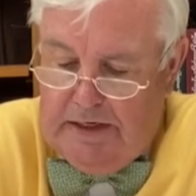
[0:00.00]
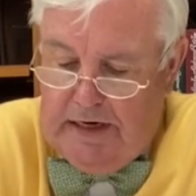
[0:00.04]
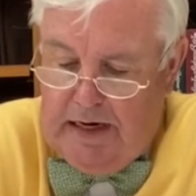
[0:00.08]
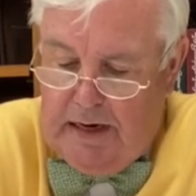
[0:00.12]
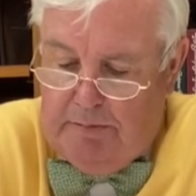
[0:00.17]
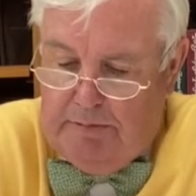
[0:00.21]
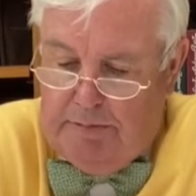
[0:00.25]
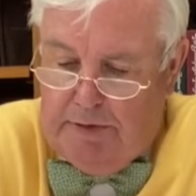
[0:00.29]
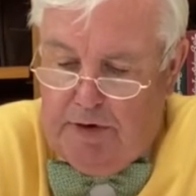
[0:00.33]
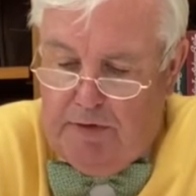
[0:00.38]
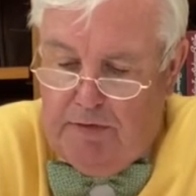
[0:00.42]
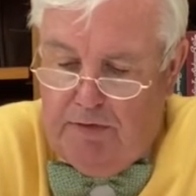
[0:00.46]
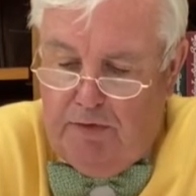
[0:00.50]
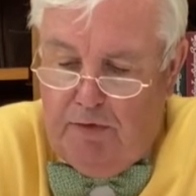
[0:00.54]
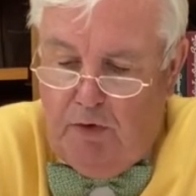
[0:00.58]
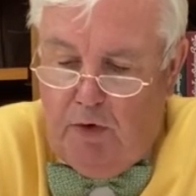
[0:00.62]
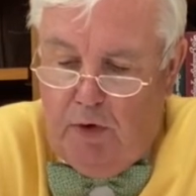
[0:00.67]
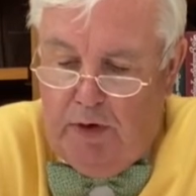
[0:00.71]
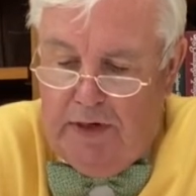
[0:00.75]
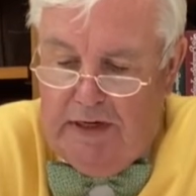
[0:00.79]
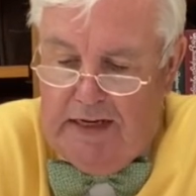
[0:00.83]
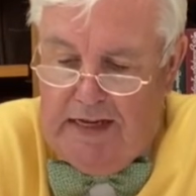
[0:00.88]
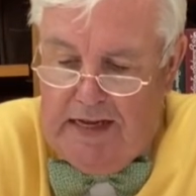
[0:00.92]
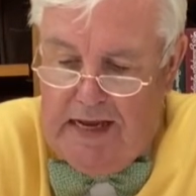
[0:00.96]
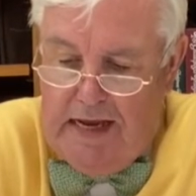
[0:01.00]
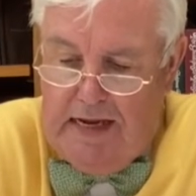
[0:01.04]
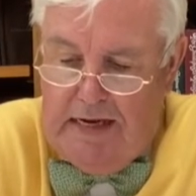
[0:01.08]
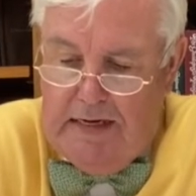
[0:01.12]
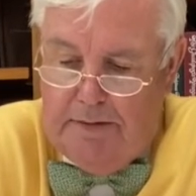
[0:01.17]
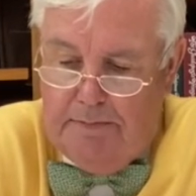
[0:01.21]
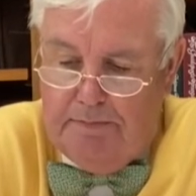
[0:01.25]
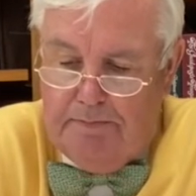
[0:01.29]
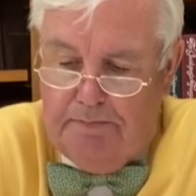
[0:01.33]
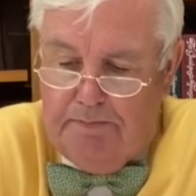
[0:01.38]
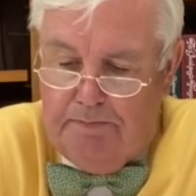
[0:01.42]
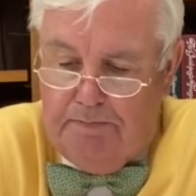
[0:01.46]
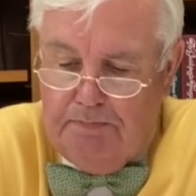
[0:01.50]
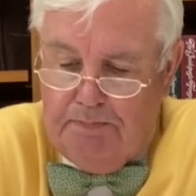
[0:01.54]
chapter 14.